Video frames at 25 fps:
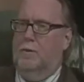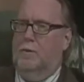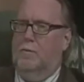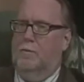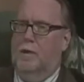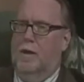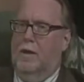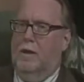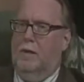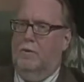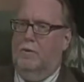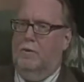
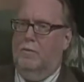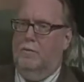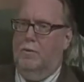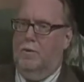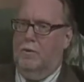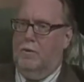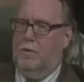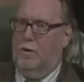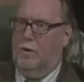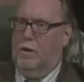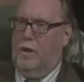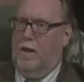and
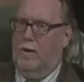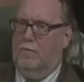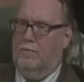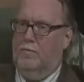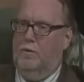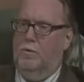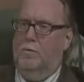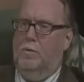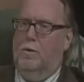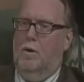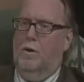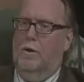we're going to have
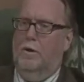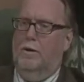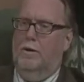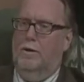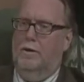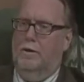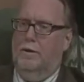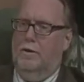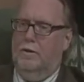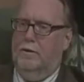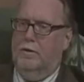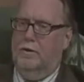you
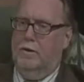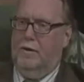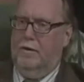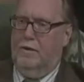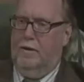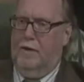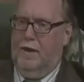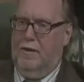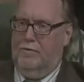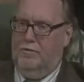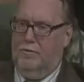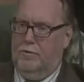on
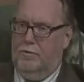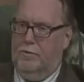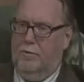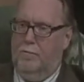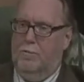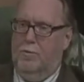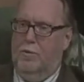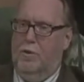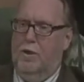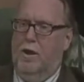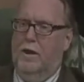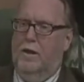after the
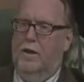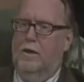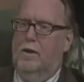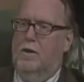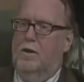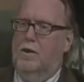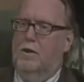break